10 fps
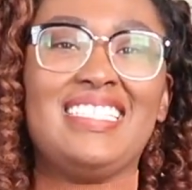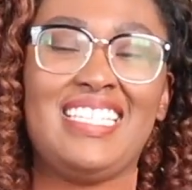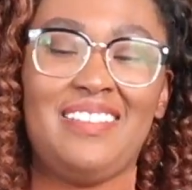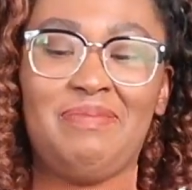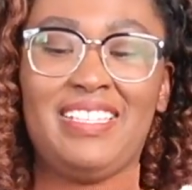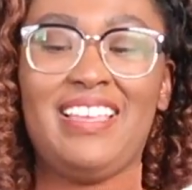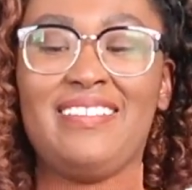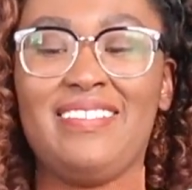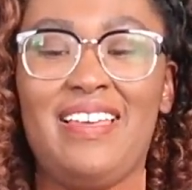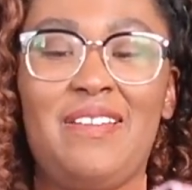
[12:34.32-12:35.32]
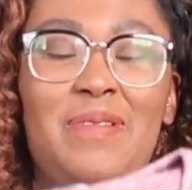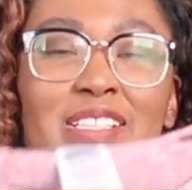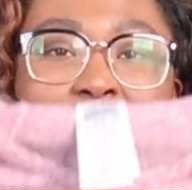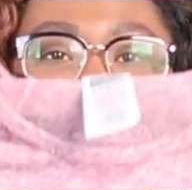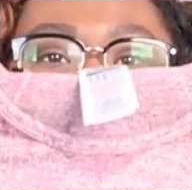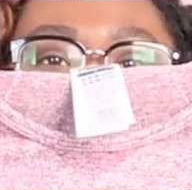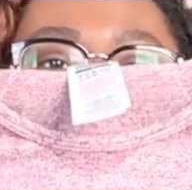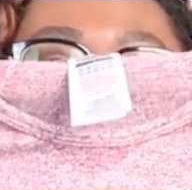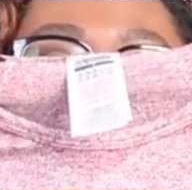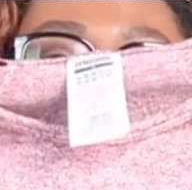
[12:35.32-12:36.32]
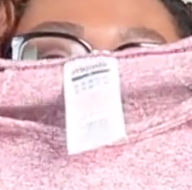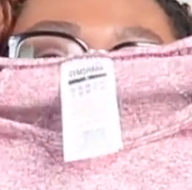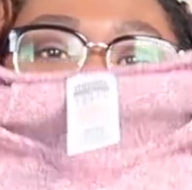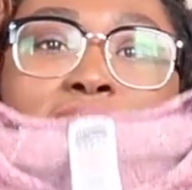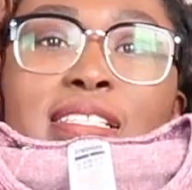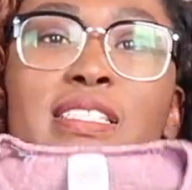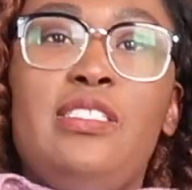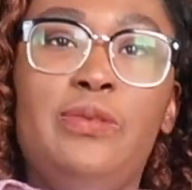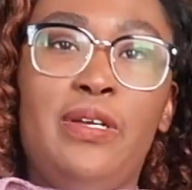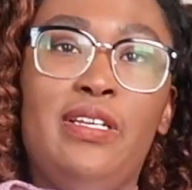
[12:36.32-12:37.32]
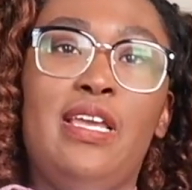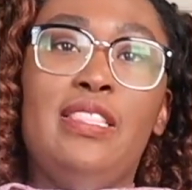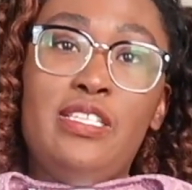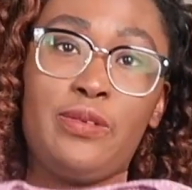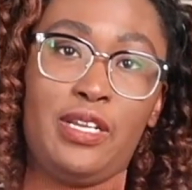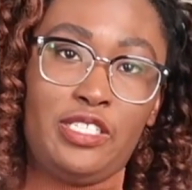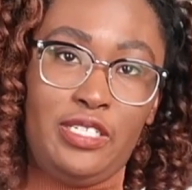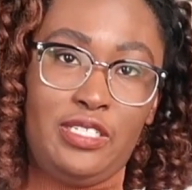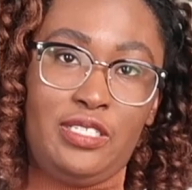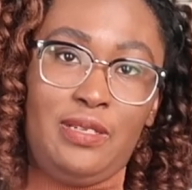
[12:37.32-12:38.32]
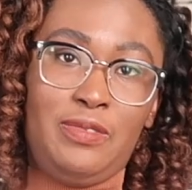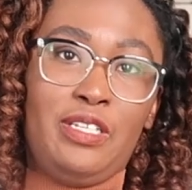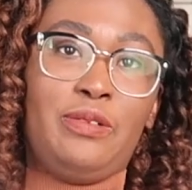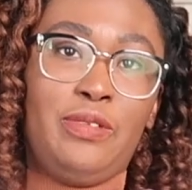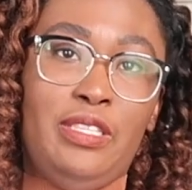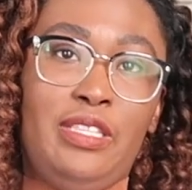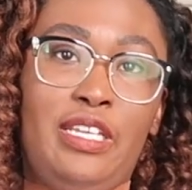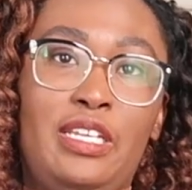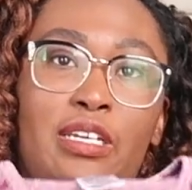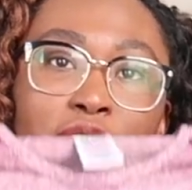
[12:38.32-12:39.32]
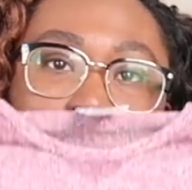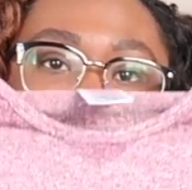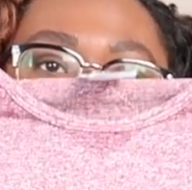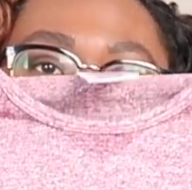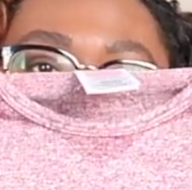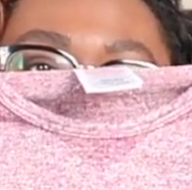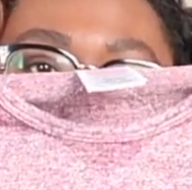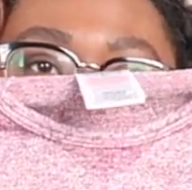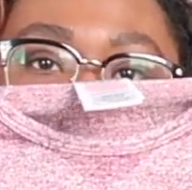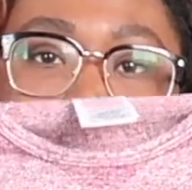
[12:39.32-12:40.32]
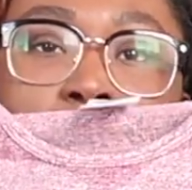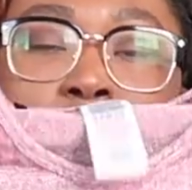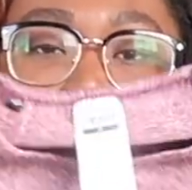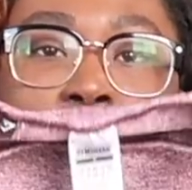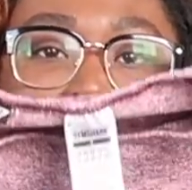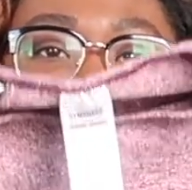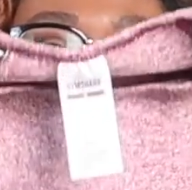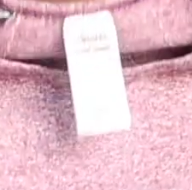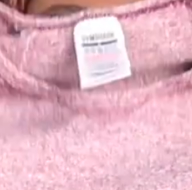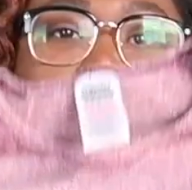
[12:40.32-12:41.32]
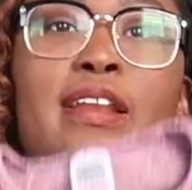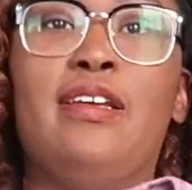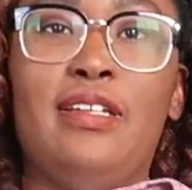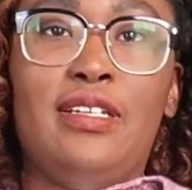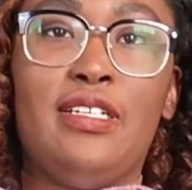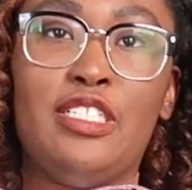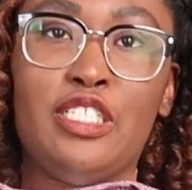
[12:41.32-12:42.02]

these down below as long as I still have them. And it's this one, and this one actually does the same thing with like your boobs. It kind of